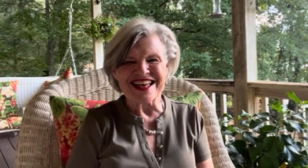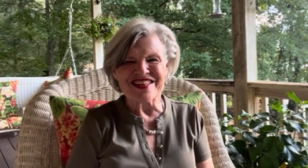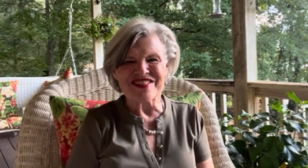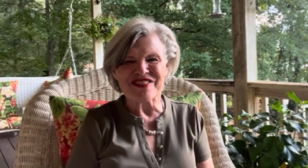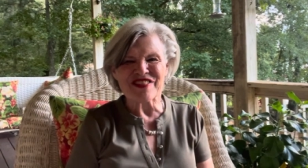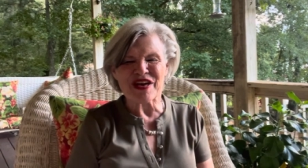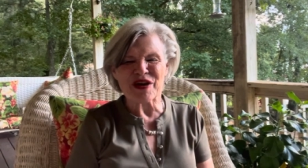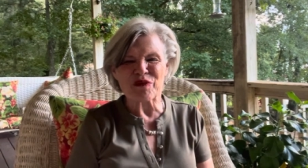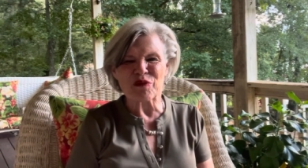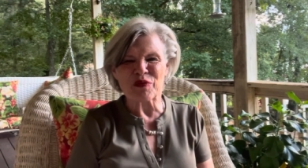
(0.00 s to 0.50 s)

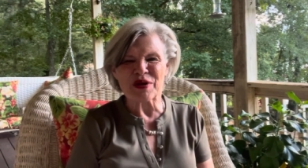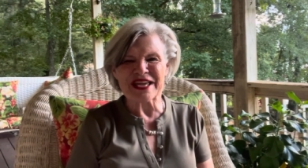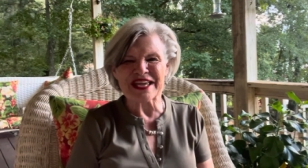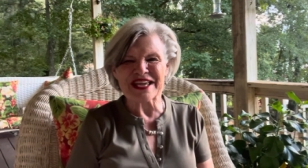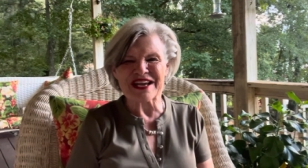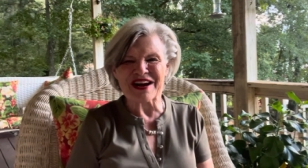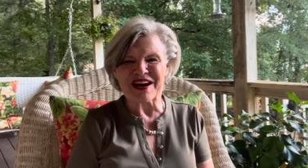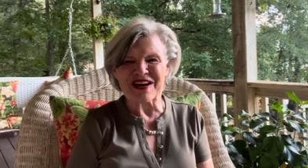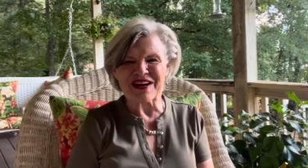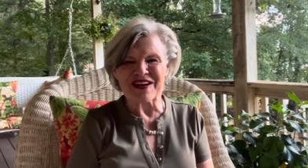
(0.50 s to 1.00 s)
that we
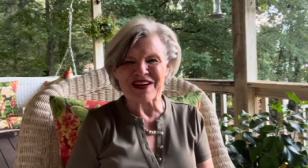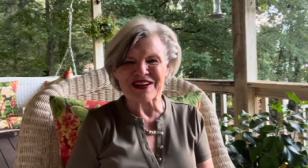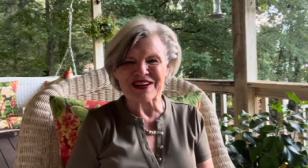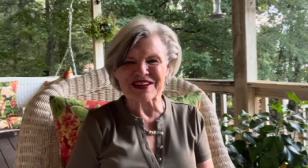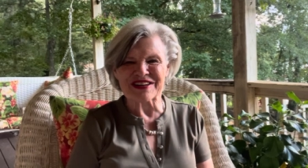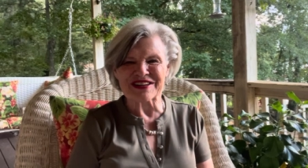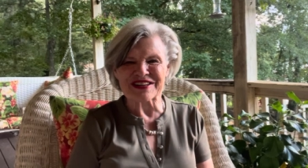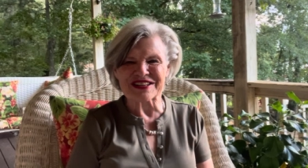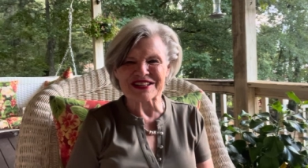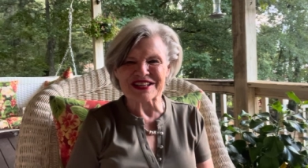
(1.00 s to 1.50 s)

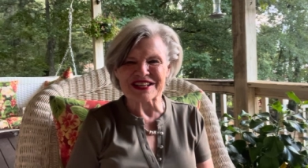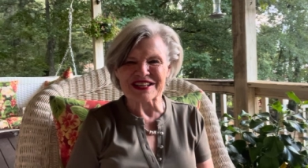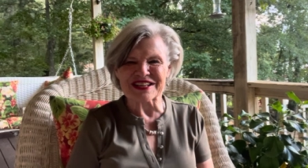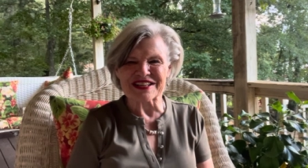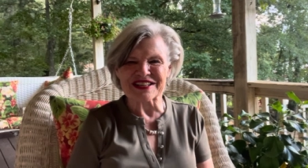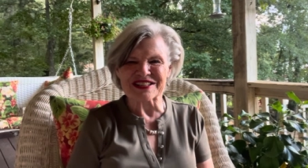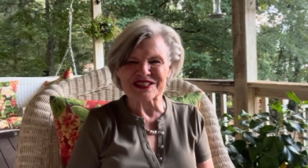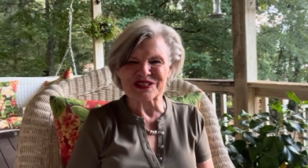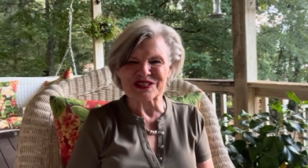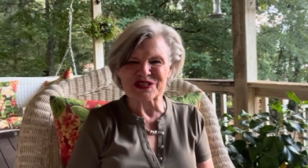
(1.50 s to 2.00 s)
are
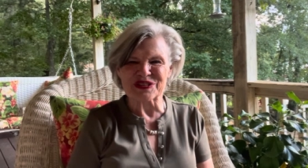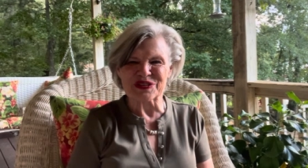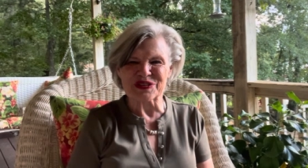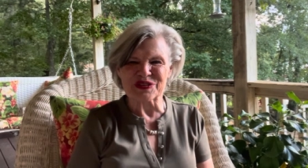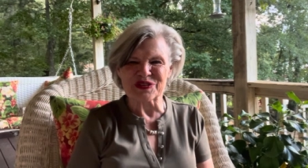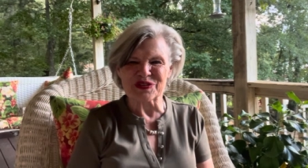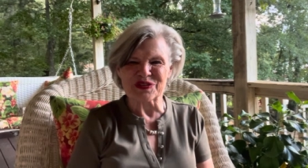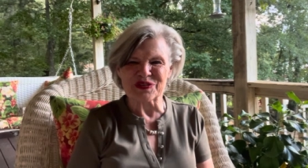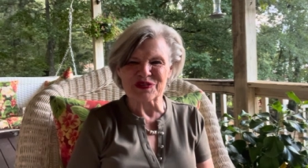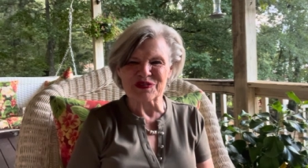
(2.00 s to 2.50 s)

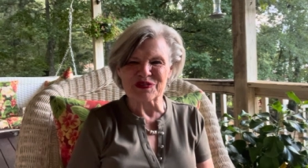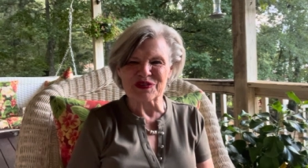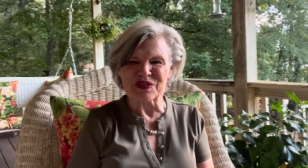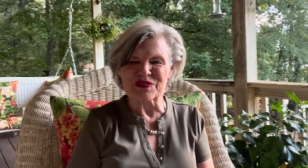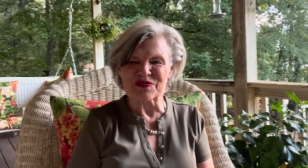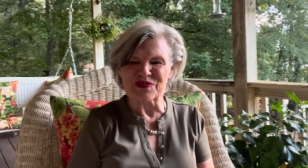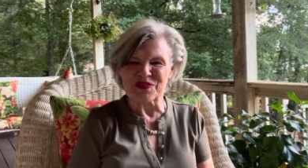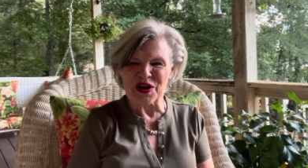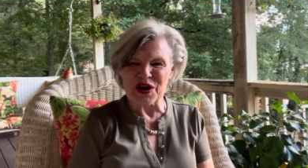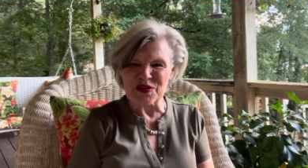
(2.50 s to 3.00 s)
to
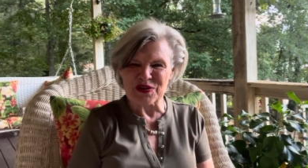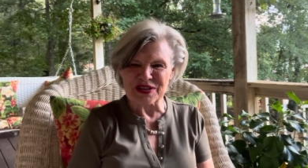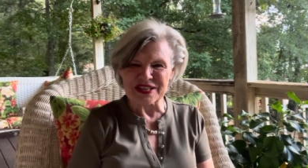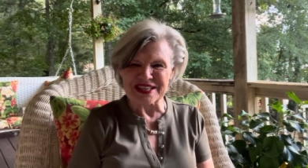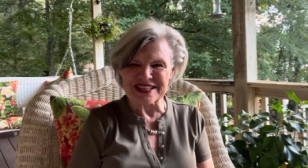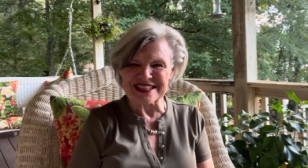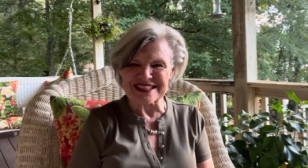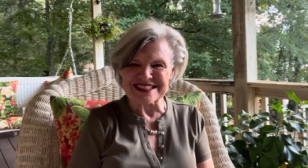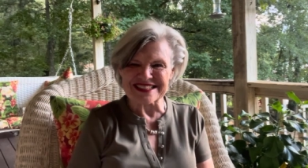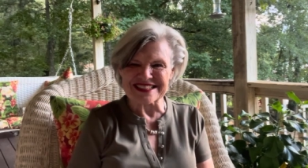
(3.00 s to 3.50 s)

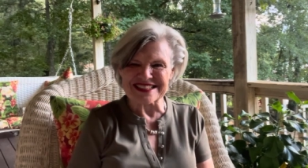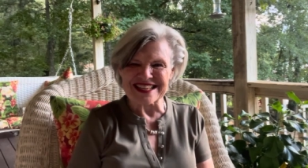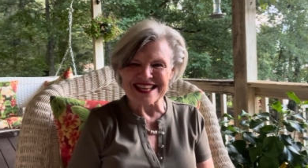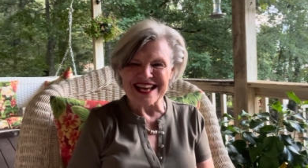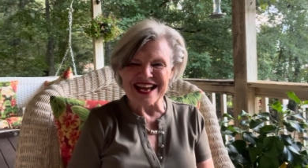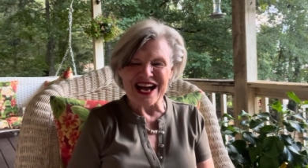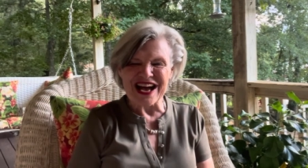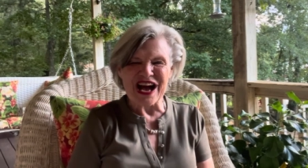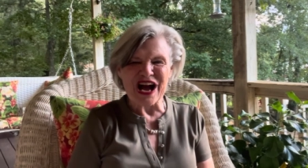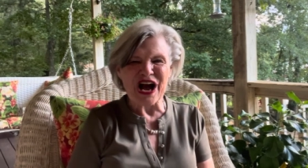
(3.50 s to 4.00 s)
focus
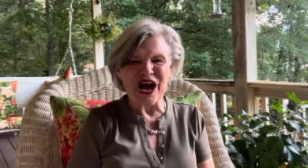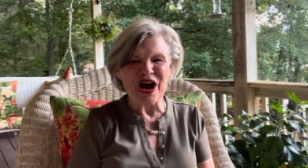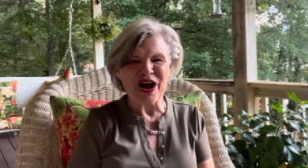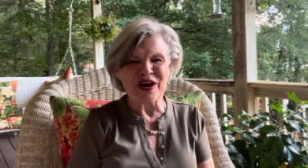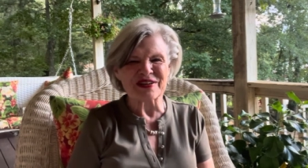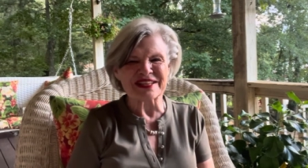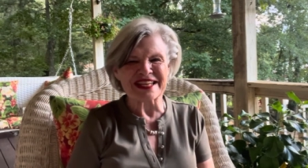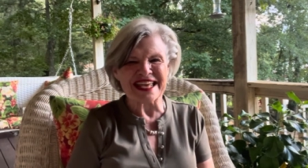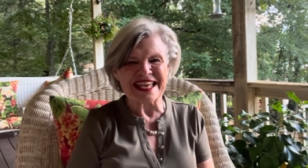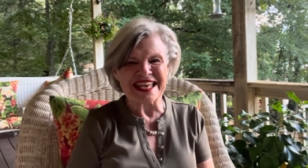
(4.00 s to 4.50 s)

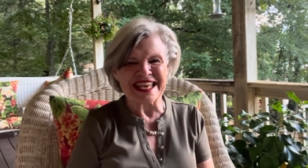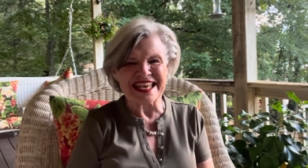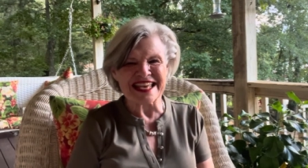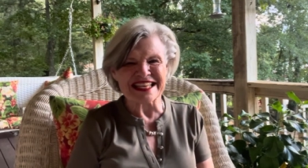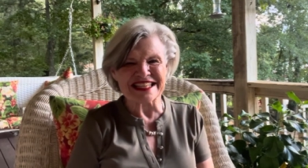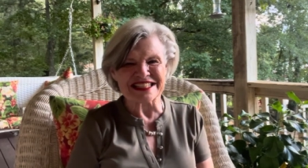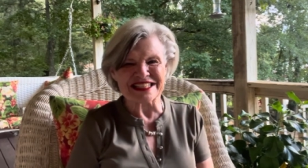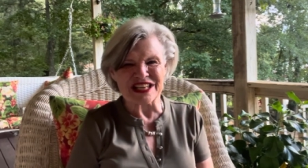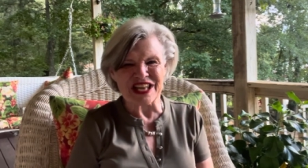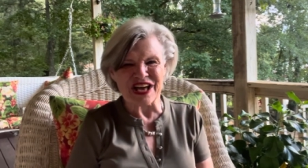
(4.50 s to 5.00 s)
on
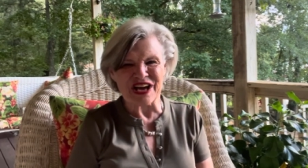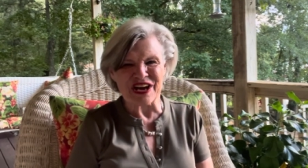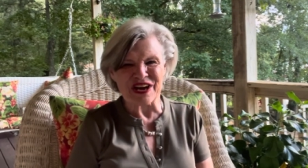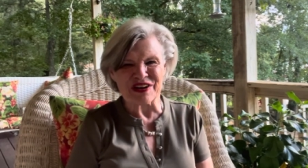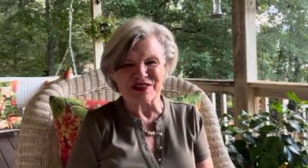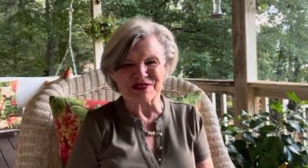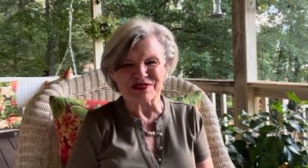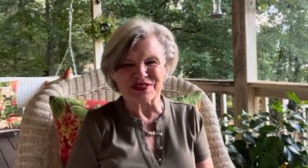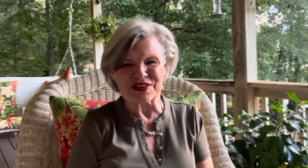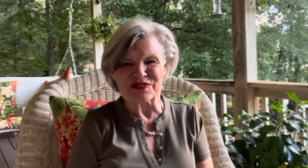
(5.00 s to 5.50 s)
His
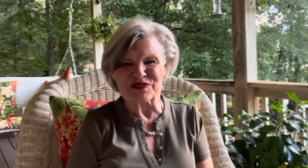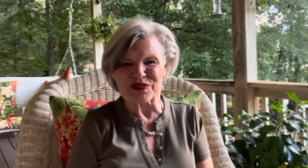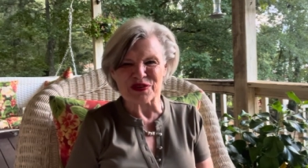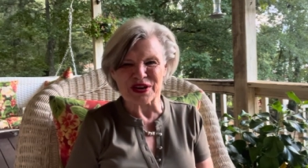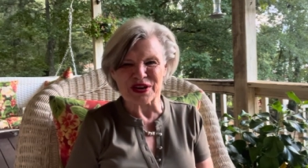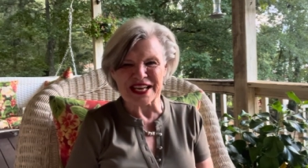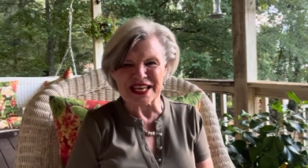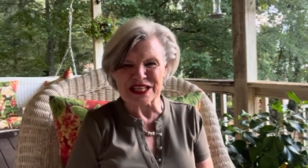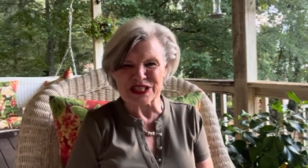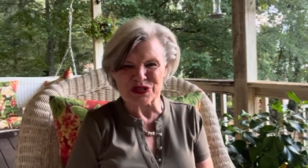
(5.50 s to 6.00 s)
love
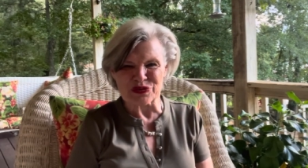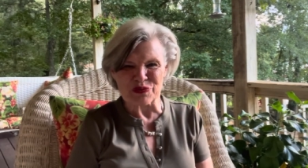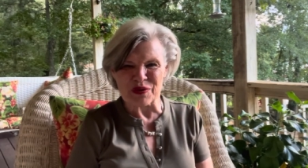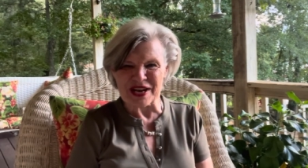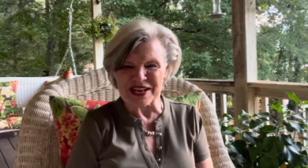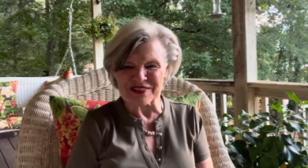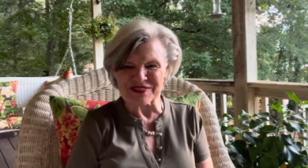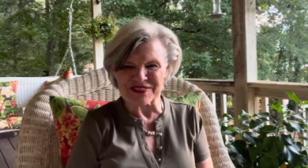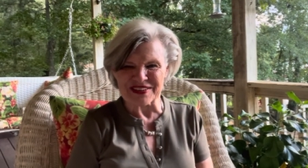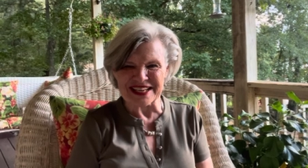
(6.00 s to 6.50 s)
for each
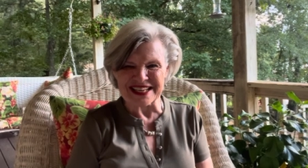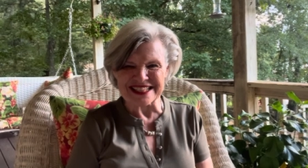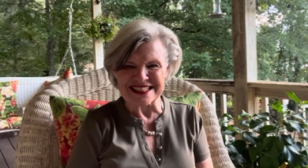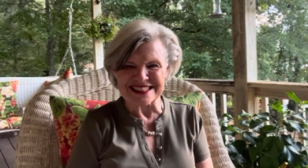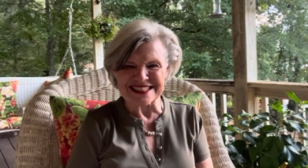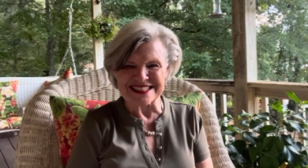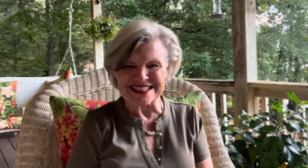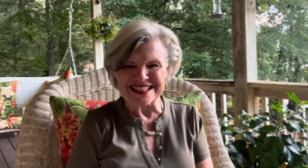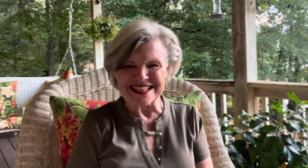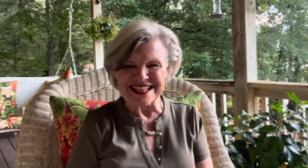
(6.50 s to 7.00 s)
one of us,